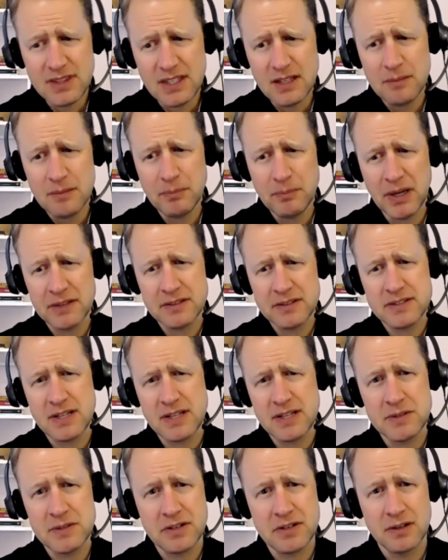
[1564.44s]
about the time
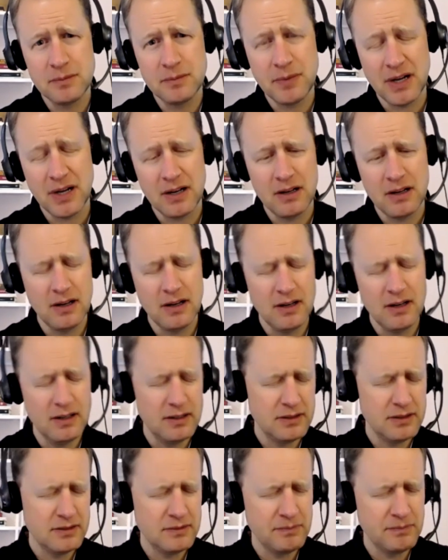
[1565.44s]
I started
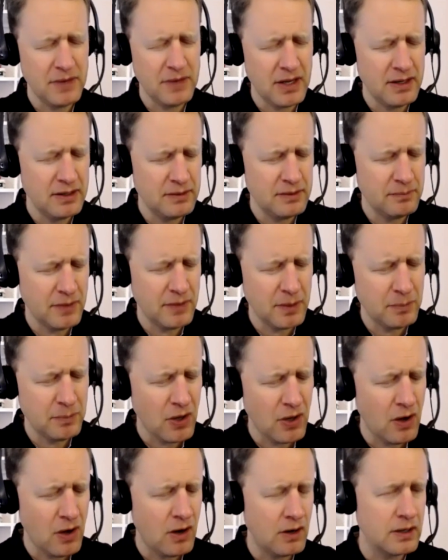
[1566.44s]
my
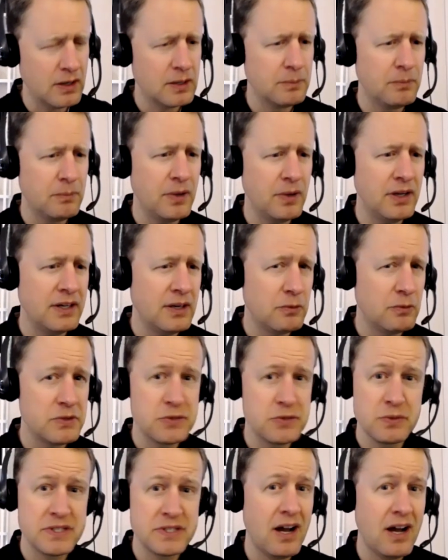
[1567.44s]
blog, but which
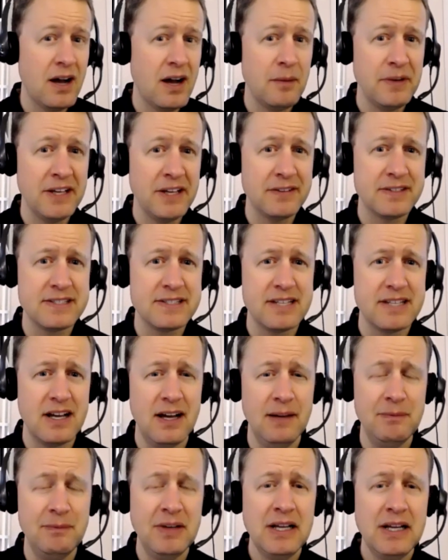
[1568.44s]
was a hobby at the time.